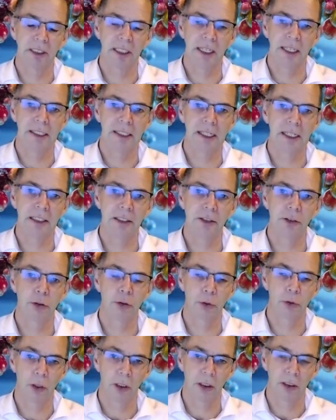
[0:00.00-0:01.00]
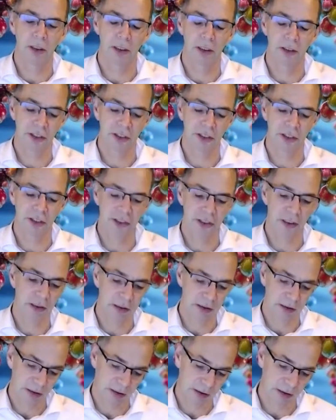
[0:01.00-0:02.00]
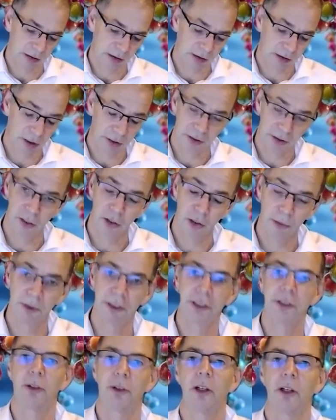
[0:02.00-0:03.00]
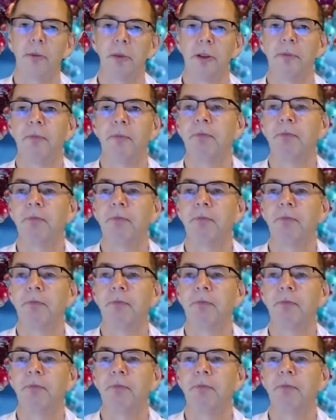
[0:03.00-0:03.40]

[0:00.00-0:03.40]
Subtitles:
there's a certain glaucoma drop